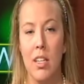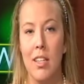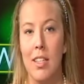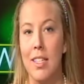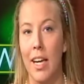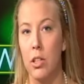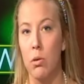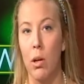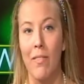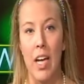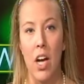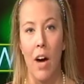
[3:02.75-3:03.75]
This annual
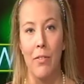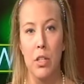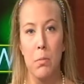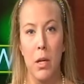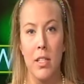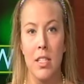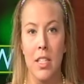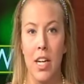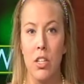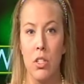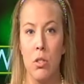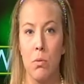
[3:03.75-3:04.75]
event offers
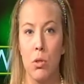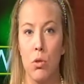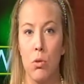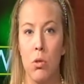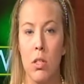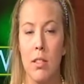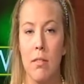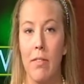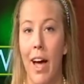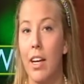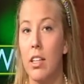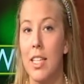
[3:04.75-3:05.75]
presentations for students,
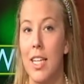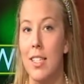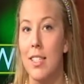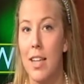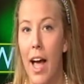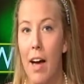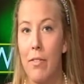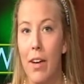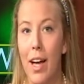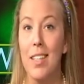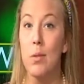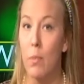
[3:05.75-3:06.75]
faculty, and staff,
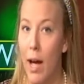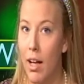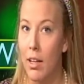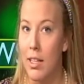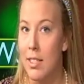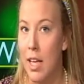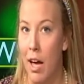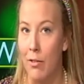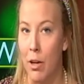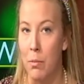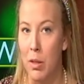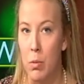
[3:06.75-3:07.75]
as well as the
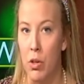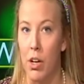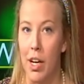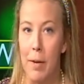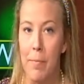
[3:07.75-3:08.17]
FM community.